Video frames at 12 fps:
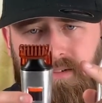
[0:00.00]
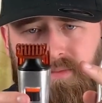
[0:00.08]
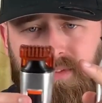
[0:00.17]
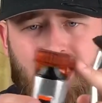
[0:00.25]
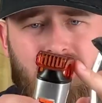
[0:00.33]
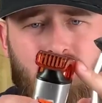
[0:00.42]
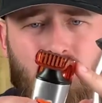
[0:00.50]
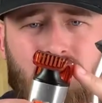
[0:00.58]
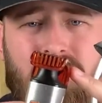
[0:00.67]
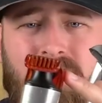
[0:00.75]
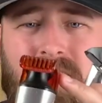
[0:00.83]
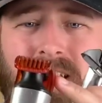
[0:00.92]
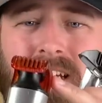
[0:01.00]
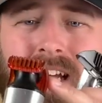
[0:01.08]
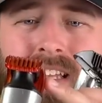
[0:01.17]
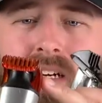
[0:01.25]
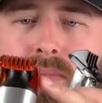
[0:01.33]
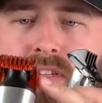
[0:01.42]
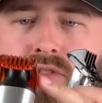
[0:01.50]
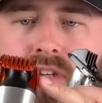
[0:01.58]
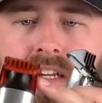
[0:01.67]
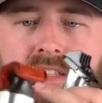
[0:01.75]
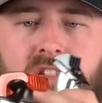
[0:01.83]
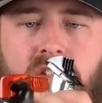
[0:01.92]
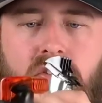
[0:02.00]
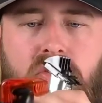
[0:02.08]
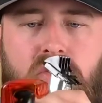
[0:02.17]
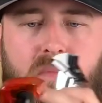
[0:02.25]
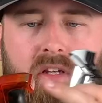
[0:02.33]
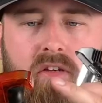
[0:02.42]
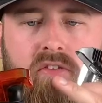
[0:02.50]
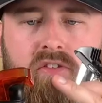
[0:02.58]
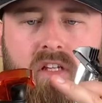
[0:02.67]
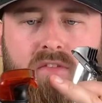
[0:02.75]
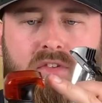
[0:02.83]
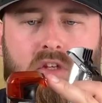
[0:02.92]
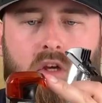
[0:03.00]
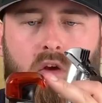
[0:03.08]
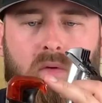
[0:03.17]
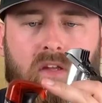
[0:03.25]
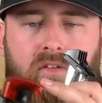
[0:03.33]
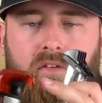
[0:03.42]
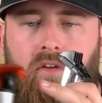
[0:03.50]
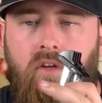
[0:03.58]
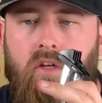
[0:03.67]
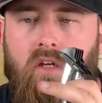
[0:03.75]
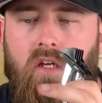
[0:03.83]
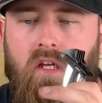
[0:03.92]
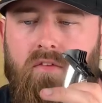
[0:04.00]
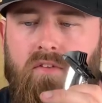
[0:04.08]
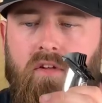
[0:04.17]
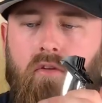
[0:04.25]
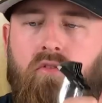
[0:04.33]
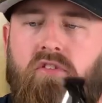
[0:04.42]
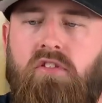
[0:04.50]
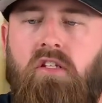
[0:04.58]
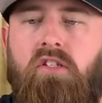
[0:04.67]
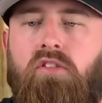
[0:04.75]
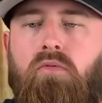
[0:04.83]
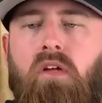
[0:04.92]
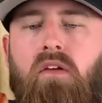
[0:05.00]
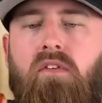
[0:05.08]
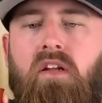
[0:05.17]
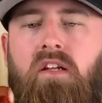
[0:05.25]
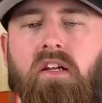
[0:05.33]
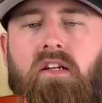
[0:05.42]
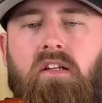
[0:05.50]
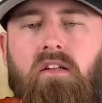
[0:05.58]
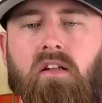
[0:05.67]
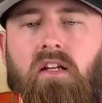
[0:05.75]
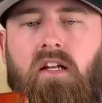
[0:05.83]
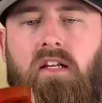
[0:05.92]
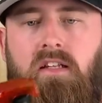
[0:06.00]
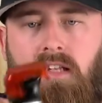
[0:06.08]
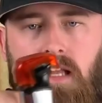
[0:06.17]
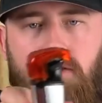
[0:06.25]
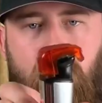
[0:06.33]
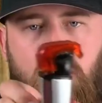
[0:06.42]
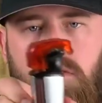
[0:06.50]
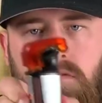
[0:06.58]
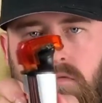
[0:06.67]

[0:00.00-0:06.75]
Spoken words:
these ones are a little bit tricky to use because if you go in, if you notice there, so we have like a level